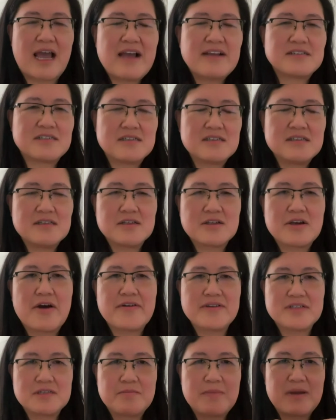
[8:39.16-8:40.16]
actually
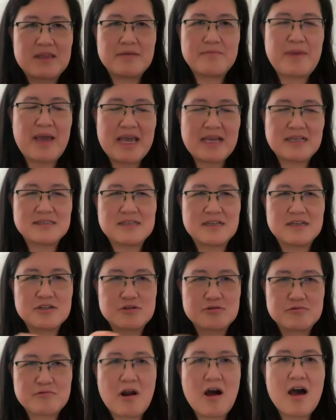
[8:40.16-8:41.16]
going to be the piece that
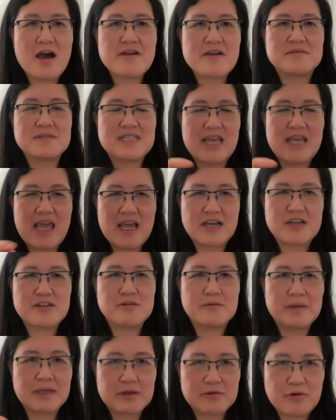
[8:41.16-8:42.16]
drives the
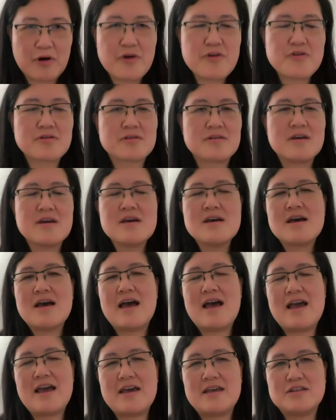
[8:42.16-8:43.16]
economic growth
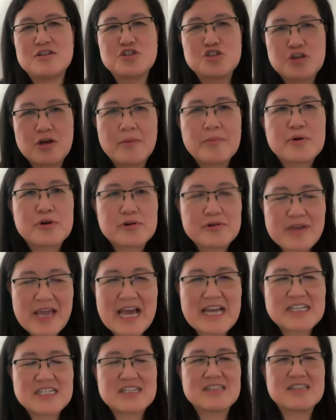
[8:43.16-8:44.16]
and job
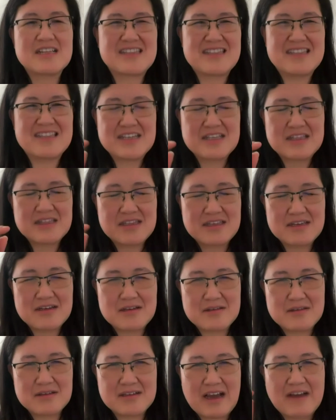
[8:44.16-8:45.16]
creation that
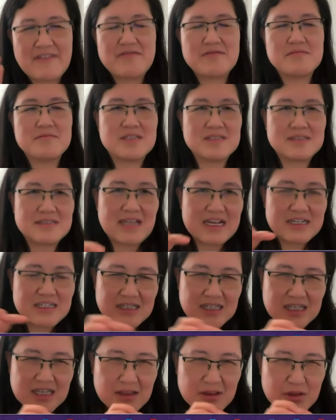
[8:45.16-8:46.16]
the government's
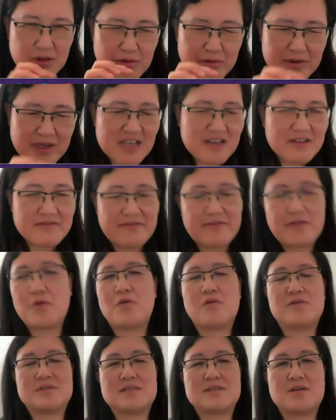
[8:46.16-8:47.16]
actually looking
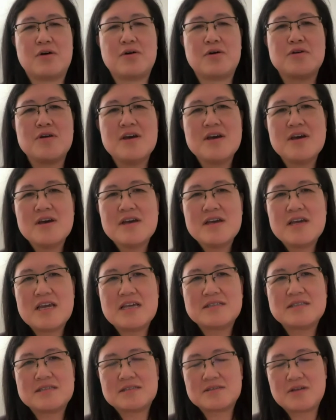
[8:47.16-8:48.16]
for. So
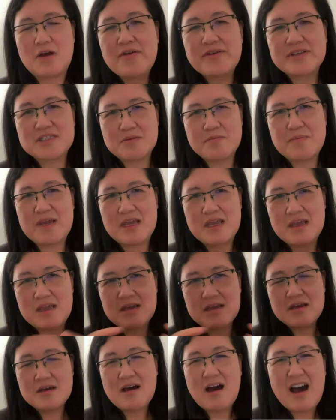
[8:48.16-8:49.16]
it's going to
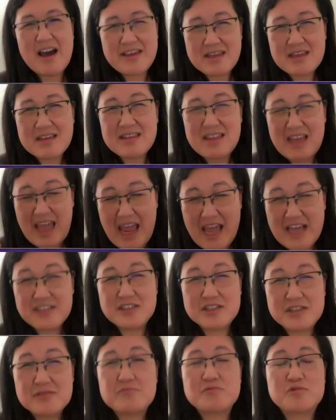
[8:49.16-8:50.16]
be, I think, the
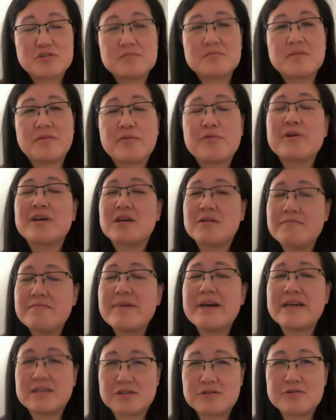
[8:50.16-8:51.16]
engine room if we can
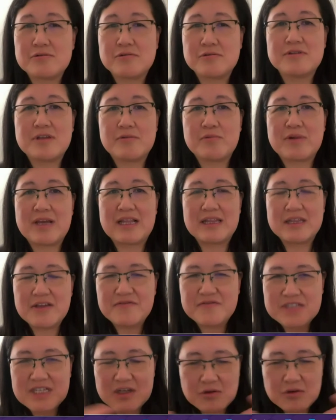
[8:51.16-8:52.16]
make sure that we're
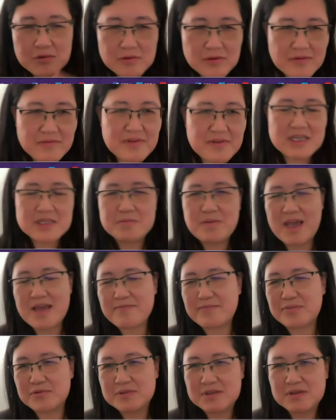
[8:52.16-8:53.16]
lifting all of these
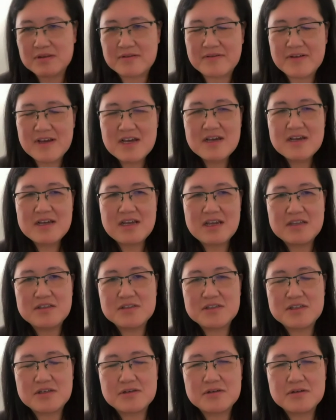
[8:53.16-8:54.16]
people sort of
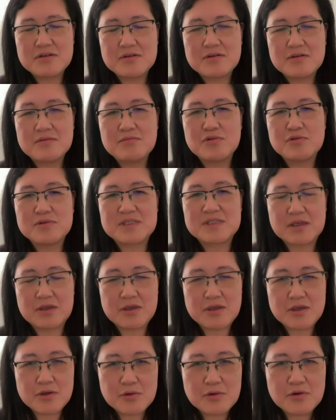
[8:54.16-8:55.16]
into more
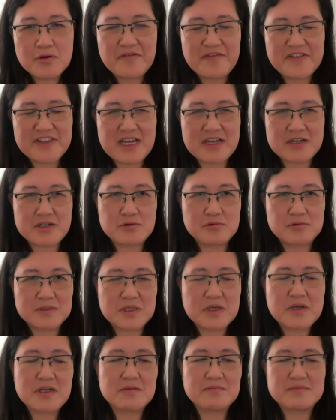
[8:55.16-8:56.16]
secure financial
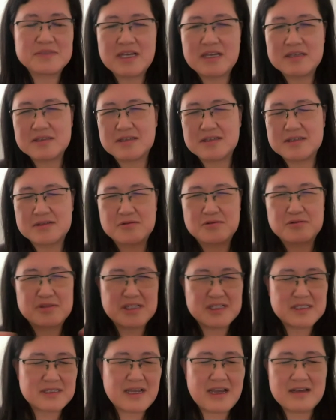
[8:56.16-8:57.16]
circumstances, or
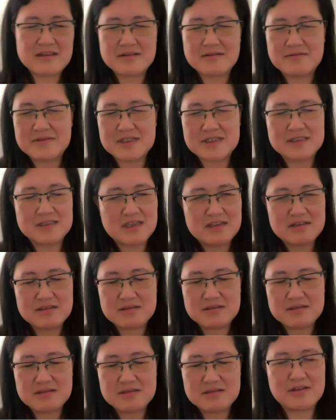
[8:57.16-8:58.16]
just out of
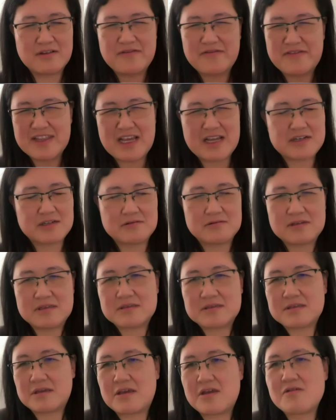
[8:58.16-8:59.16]
financial
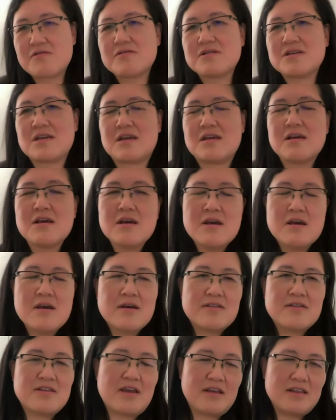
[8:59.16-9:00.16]
insecurity.
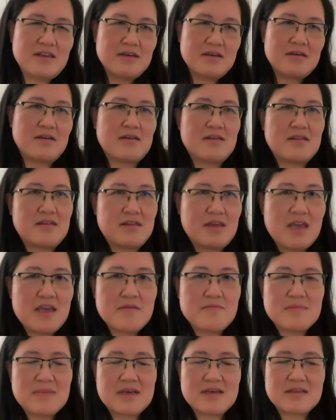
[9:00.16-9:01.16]
The other
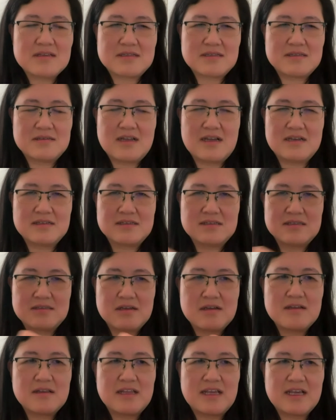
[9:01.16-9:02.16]
theme that's
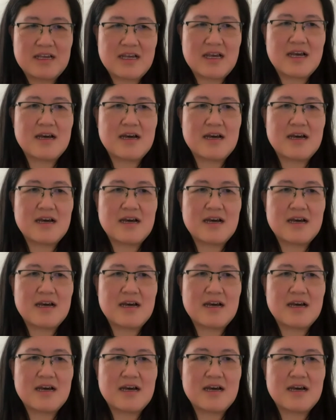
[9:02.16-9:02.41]
certainly